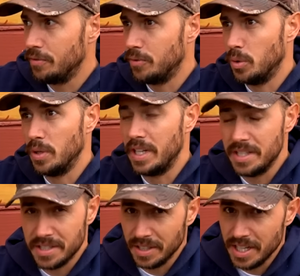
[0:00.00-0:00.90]
for
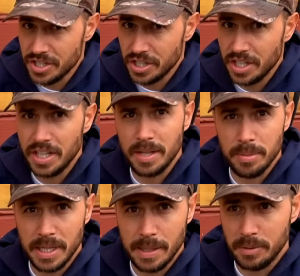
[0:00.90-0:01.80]
insulation and
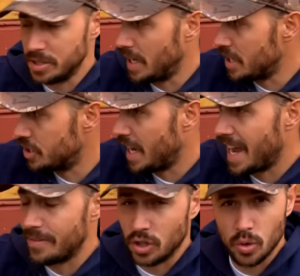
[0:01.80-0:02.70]
being able to actually
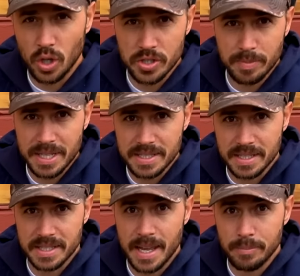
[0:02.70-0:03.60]
have a crawl space
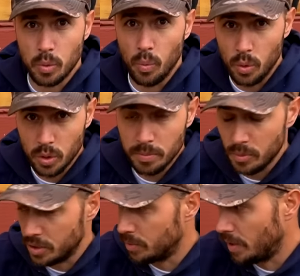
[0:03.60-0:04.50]
that's kept warm
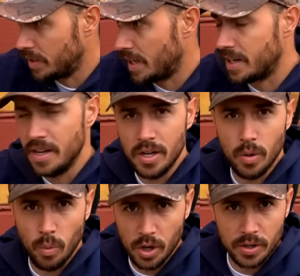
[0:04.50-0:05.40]
when you're running like
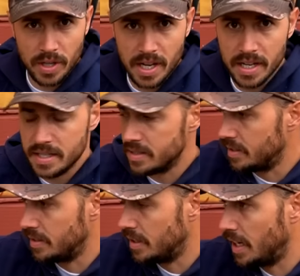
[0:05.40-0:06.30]
water lines
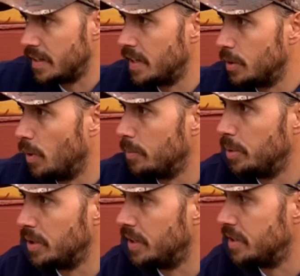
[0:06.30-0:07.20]
and anything you wanna
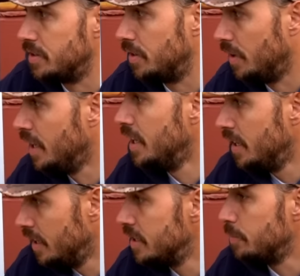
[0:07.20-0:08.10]
put in there. So
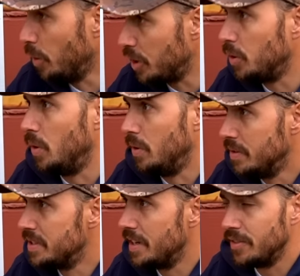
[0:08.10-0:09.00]
it's pretty cool.
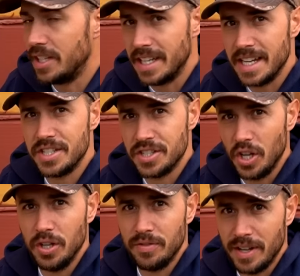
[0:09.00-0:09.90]
It's definitely a nice
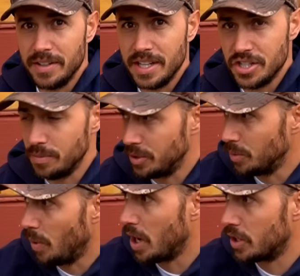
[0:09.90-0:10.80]
solid foundation. When
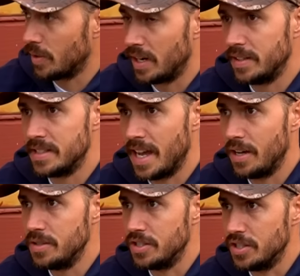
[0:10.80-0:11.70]
you're walking around this
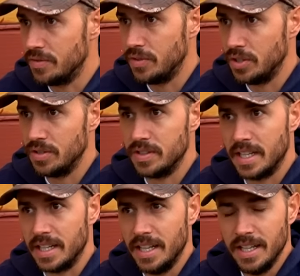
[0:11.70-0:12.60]
house, it just feels
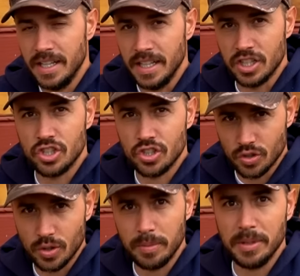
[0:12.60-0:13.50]
like
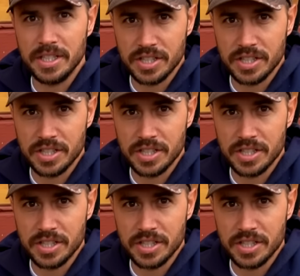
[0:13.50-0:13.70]
extremely